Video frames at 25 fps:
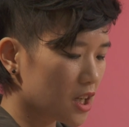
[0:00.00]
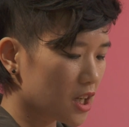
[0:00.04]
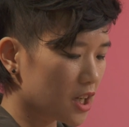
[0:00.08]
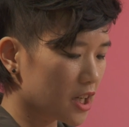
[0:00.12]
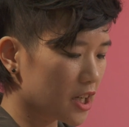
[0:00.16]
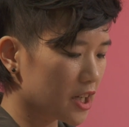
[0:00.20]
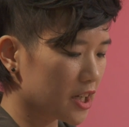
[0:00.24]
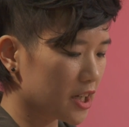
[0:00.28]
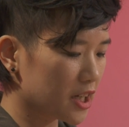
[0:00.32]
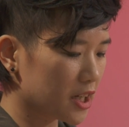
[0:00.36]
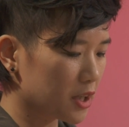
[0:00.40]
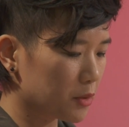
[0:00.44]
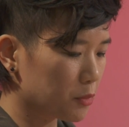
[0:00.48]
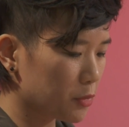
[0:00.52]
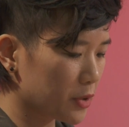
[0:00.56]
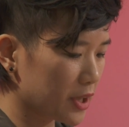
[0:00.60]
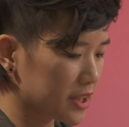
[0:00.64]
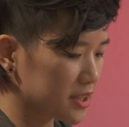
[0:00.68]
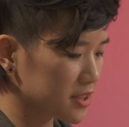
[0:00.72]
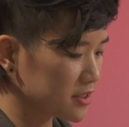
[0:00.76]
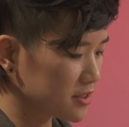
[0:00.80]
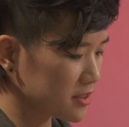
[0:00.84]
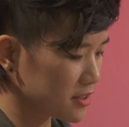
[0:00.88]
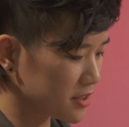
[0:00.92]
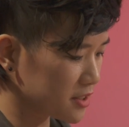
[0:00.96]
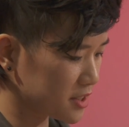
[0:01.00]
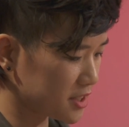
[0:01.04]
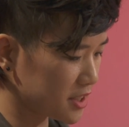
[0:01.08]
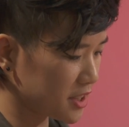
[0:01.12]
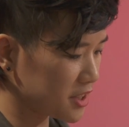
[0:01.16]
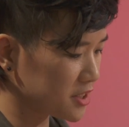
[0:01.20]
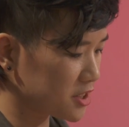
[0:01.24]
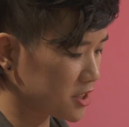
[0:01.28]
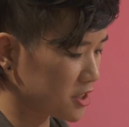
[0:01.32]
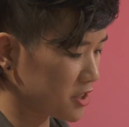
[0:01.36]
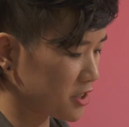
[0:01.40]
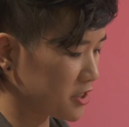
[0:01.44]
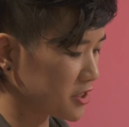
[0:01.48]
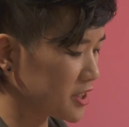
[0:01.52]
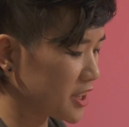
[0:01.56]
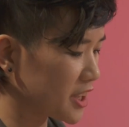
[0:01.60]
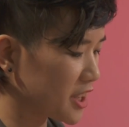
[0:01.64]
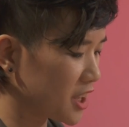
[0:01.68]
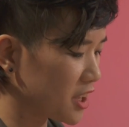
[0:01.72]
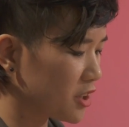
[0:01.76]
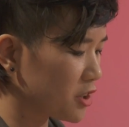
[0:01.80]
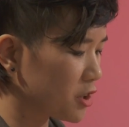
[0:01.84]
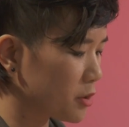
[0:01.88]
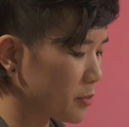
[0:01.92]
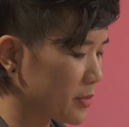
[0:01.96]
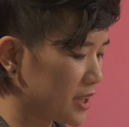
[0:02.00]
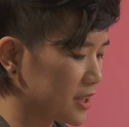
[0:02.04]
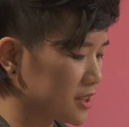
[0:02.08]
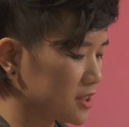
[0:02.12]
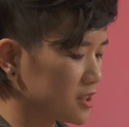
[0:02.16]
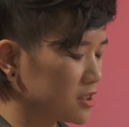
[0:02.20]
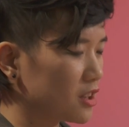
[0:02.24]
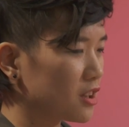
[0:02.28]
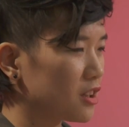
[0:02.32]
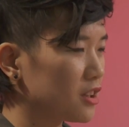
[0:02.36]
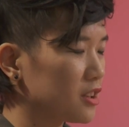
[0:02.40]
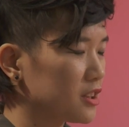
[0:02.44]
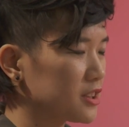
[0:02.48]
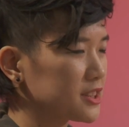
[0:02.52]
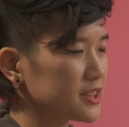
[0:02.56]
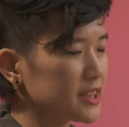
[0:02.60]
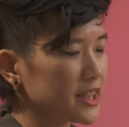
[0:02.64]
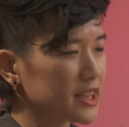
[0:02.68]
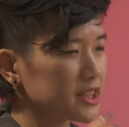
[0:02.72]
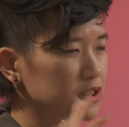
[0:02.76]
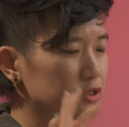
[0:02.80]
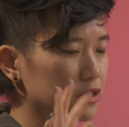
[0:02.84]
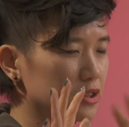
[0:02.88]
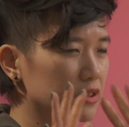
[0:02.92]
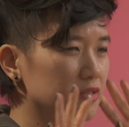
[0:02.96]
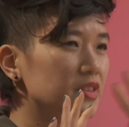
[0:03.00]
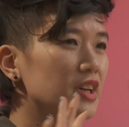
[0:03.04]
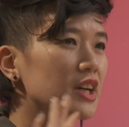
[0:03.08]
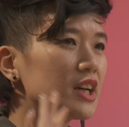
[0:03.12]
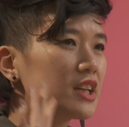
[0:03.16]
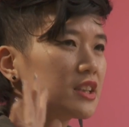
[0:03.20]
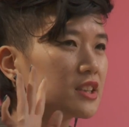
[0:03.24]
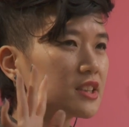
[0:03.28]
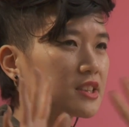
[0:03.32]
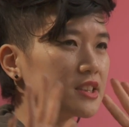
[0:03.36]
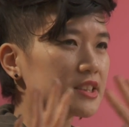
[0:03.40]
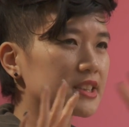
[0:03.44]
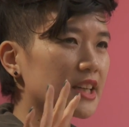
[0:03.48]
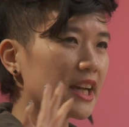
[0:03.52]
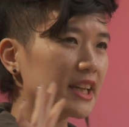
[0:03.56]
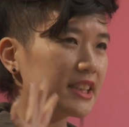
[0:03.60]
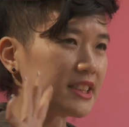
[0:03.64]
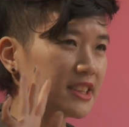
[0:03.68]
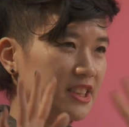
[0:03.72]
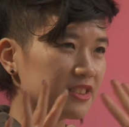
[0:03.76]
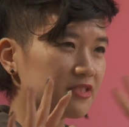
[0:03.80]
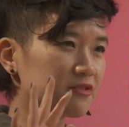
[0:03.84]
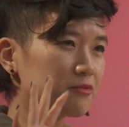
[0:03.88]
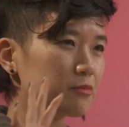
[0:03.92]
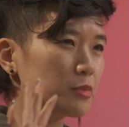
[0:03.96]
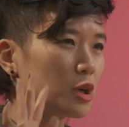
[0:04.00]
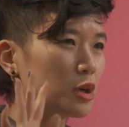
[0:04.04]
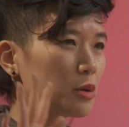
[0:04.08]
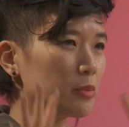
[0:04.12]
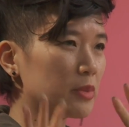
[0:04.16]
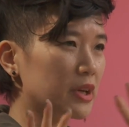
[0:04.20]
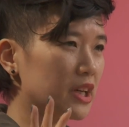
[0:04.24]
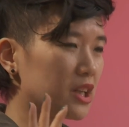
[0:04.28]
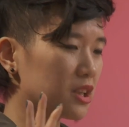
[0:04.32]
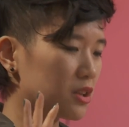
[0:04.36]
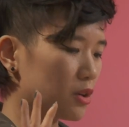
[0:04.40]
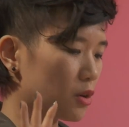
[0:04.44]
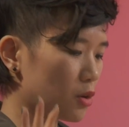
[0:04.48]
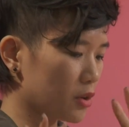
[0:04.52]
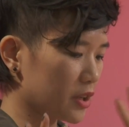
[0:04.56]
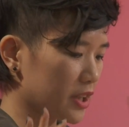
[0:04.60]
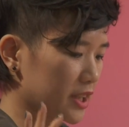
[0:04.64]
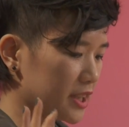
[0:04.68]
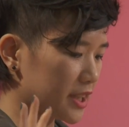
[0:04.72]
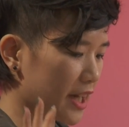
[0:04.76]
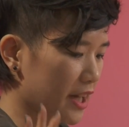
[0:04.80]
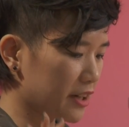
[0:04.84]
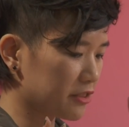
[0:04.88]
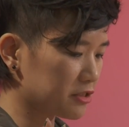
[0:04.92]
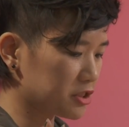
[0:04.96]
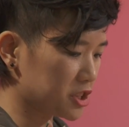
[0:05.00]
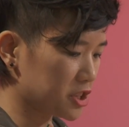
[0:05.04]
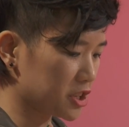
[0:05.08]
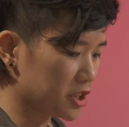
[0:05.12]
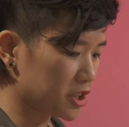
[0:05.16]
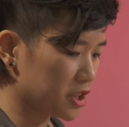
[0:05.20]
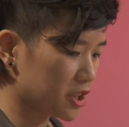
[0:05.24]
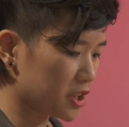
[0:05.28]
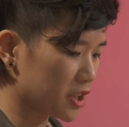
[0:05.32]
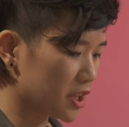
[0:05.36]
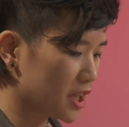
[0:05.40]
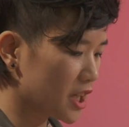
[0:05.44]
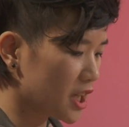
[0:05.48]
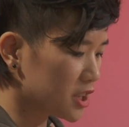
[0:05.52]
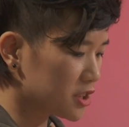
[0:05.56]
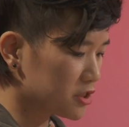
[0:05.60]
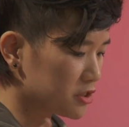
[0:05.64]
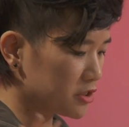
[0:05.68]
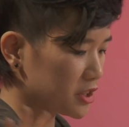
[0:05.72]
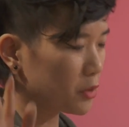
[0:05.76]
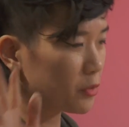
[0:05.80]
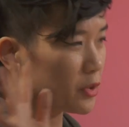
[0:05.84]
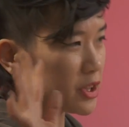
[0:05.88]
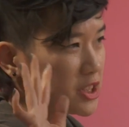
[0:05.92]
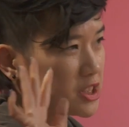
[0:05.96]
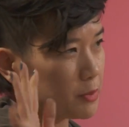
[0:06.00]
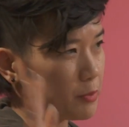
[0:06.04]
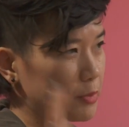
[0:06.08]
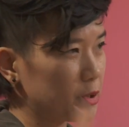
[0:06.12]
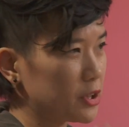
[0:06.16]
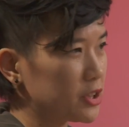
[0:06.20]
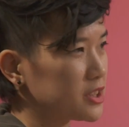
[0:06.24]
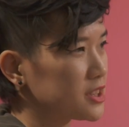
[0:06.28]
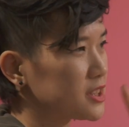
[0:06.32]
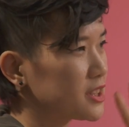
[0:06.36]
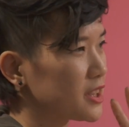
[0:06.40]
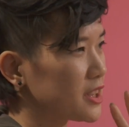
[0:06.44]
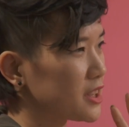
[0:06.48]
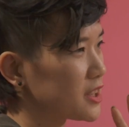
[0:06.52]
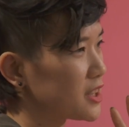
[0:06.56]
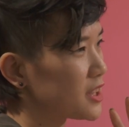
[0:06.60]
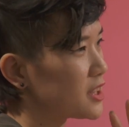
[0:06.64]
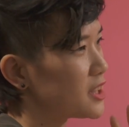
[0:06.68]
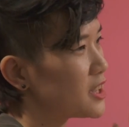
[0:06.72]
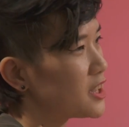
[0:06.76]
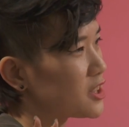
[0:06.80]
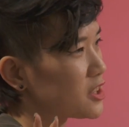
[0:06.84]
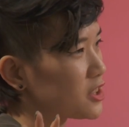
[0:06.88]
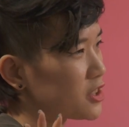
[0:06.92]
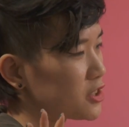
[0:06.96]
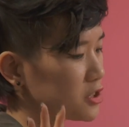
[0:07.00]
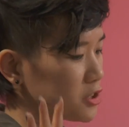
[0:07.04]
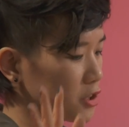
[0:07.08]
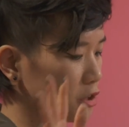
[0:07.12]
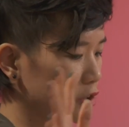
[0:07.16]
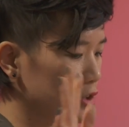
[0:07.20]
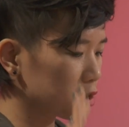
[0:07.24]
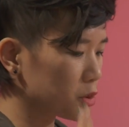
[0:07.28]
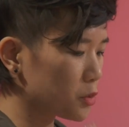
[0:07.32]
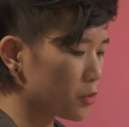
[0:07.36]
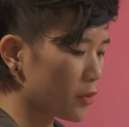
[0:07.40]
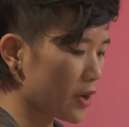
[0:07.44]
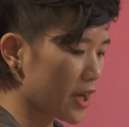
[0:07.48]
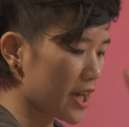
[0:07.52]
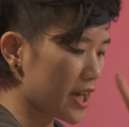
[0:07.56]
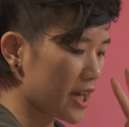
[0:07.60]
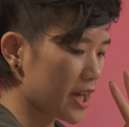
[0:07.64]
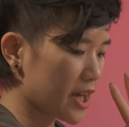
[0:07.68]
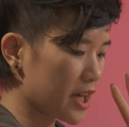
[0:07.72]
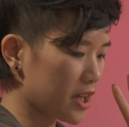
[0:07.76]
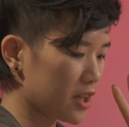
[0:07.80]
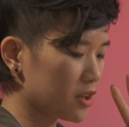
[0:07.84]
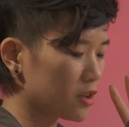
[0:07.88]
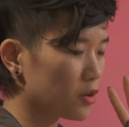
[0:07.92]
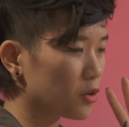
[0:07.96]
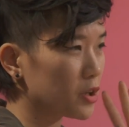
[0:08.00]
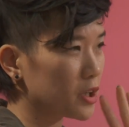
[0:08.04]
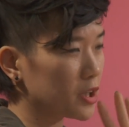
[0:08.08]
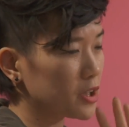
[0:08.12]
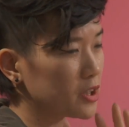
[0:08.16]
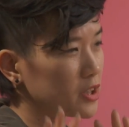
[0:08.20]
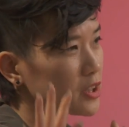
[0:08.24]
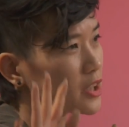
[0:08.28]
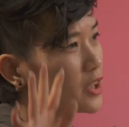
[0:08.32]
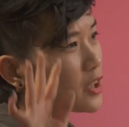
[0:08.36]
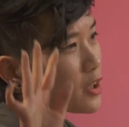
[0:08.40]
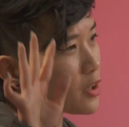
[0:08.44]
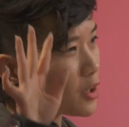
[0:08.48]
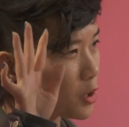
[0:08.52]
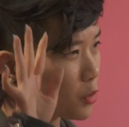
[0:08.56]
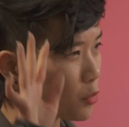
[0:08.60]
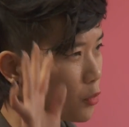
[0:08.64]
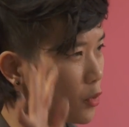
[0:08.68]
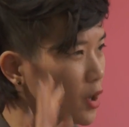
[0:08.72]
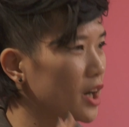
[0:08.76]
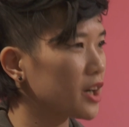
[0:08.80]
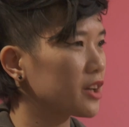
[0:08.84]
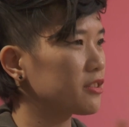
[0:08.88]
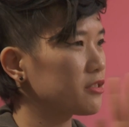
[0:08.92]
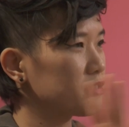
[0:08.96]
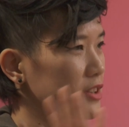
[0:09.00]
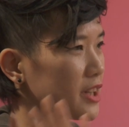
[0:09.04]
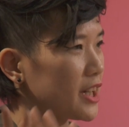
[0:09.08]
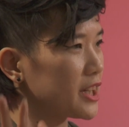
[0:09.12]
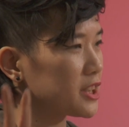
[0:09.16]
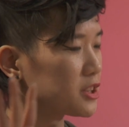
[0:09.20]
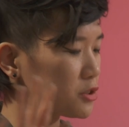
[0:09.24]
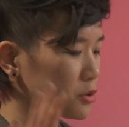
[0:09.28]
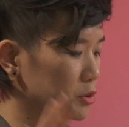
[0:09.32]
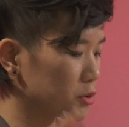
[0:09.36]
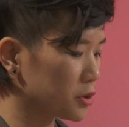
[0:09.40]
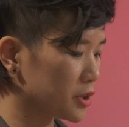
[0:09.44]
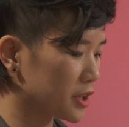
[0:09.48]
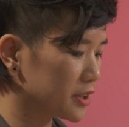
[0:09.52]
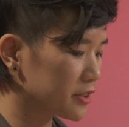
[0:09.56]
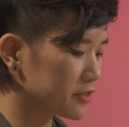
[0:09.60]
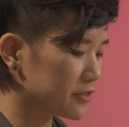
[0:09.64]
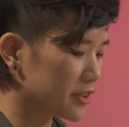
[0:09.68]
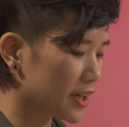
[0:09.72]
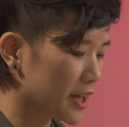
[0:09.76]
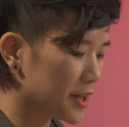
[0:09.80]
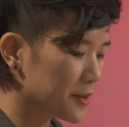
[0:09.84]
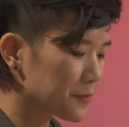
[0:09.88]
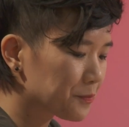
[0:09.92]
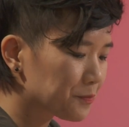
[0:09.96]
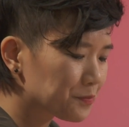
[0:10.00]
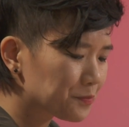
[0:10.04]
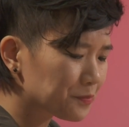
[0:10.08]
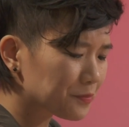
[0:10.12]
uh, what zinester Nikki Gomez calls that sort of decisive moment or encounter during which a person can either turn away or, or walk through that door, right?